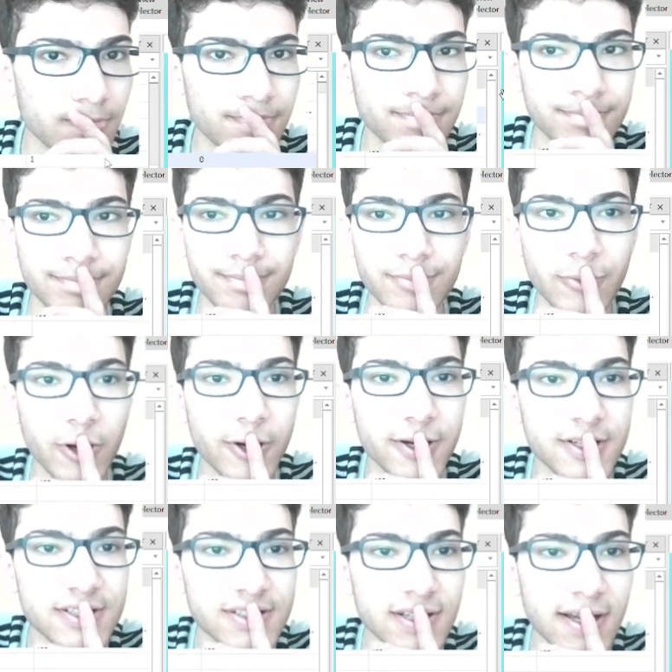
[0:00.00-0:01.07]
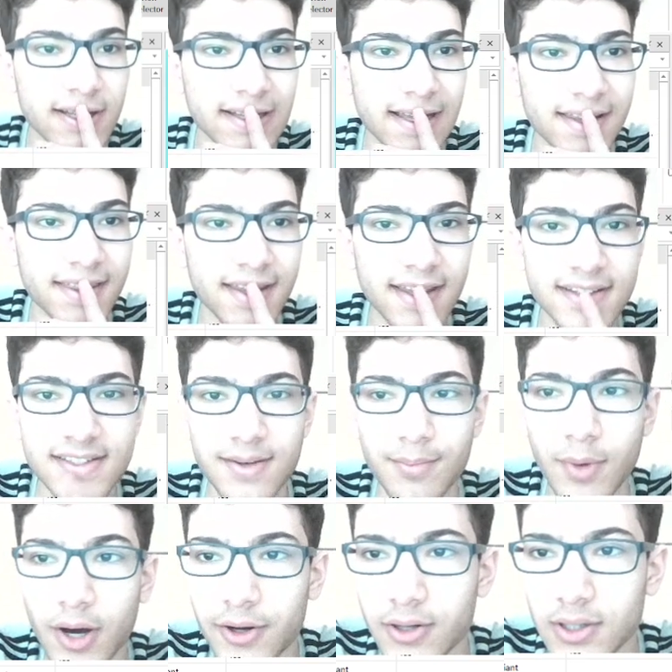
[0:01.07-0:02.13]
Where is that? I think it's in
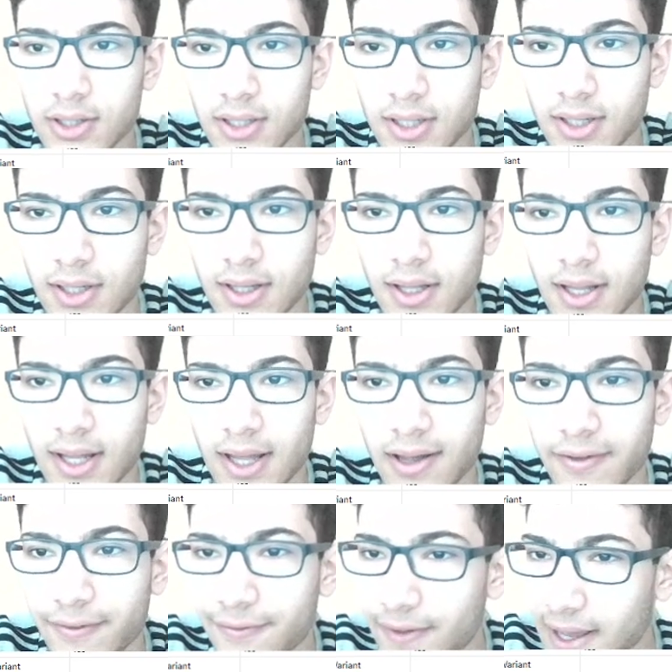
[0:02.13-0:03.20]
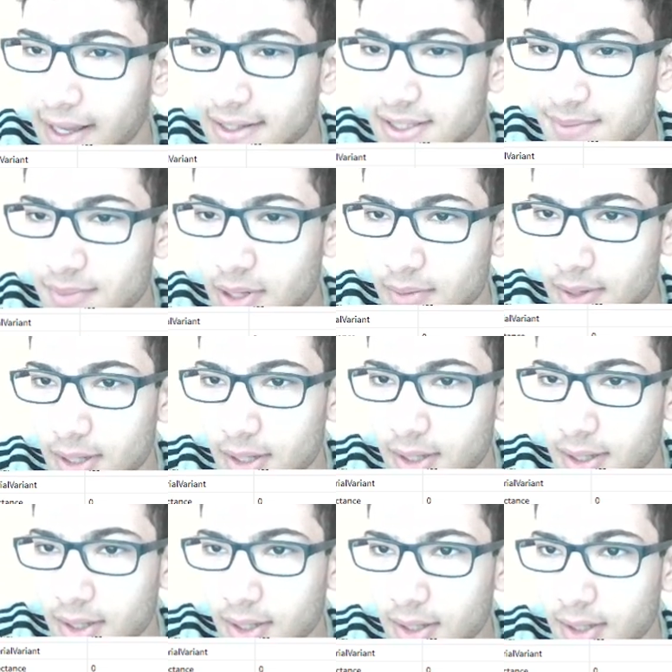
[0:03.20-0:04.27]
model. Effects, maybe?
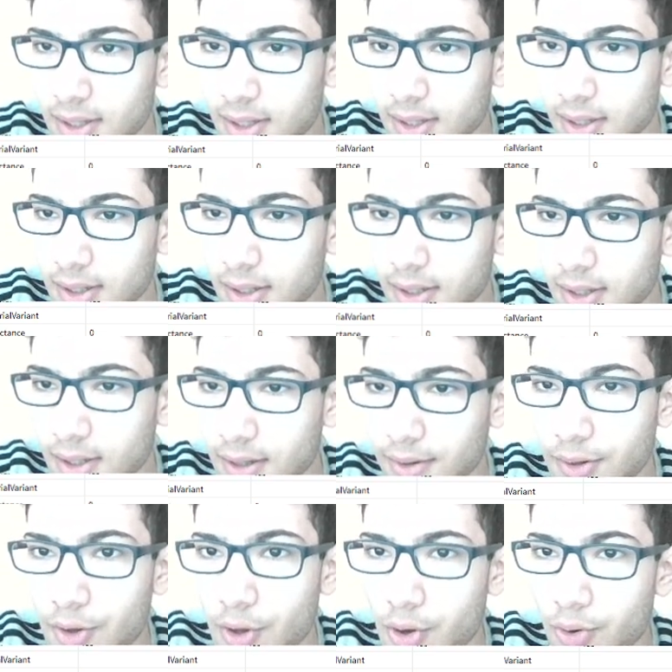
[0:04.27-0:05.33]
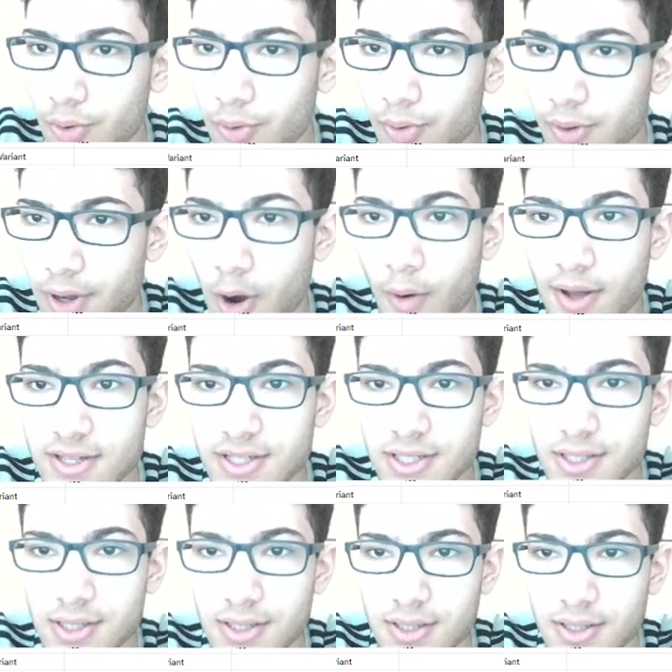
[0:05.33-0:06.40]
No. Oh,
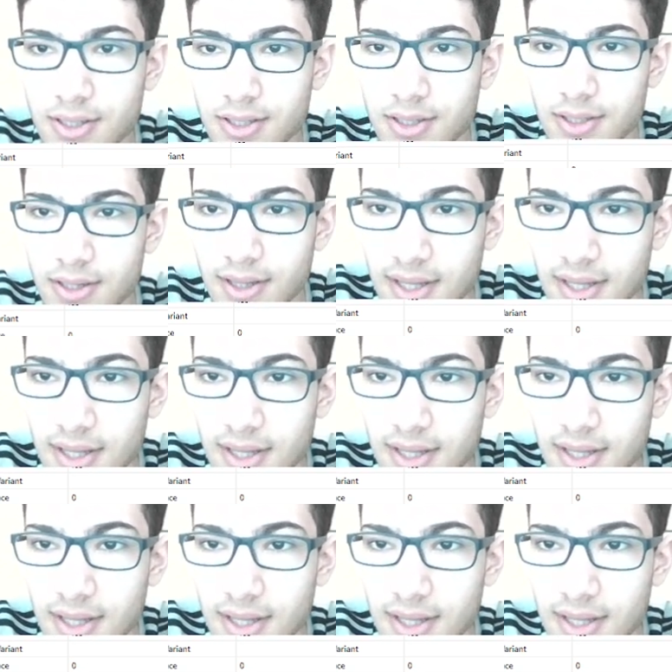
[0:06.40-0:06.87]
it's...